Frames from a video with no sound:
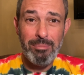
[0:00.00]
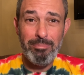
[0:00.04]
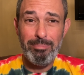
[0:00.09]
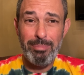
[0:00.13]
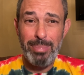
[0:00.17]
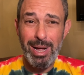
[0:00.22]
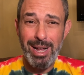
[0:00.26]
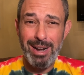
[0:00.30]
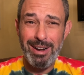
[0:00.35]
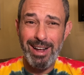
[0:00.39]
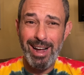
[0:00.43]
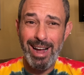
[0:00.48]

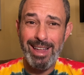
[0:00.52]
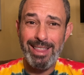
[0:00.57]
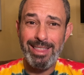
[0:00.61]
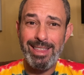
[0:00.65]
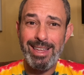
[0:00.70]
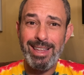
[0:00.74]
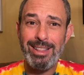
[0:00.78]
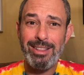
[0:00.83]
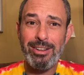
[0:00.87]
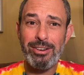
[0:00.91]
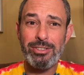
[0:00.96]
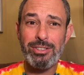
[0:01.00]
But I
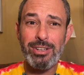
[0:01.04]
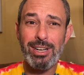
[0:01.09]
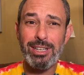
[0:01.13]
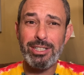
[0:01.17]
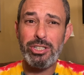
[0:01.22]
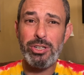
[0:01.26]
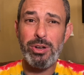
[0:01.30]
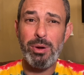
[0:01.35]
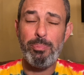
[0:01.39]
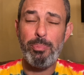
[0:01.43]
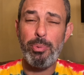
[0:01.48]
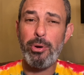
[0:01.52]
think there's
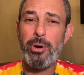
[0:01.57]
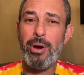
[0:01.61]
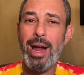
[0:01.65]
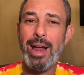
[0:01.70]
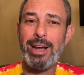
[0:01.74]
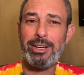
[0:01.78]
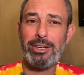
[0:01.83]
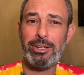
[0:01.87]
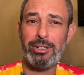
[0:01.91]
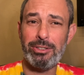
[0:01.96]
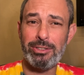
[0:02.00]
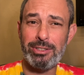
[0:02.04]
also a
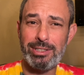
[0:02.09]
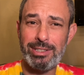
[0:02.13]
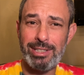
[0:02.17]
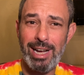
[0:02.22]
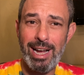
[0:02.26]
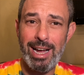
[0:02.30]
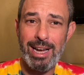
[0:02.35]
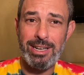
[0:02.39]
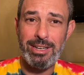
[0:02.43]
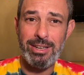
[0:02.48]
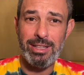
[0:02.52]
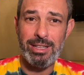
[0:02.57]
practical
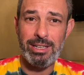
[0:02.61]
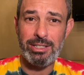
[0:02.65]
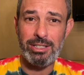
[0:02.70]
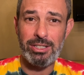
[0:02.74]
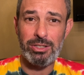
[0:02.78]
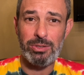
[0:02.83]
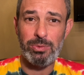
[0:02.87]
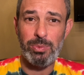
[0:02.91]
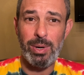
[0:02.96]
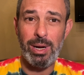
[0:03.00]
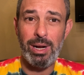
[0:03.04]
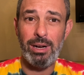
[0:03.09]
side to this
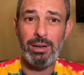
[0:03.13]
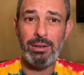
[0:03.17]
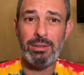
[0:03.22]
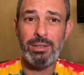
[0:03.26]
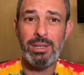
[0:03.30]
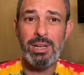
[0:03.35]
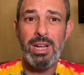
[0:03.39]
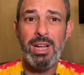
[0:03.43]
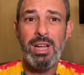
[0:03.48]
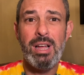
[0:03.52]
as well.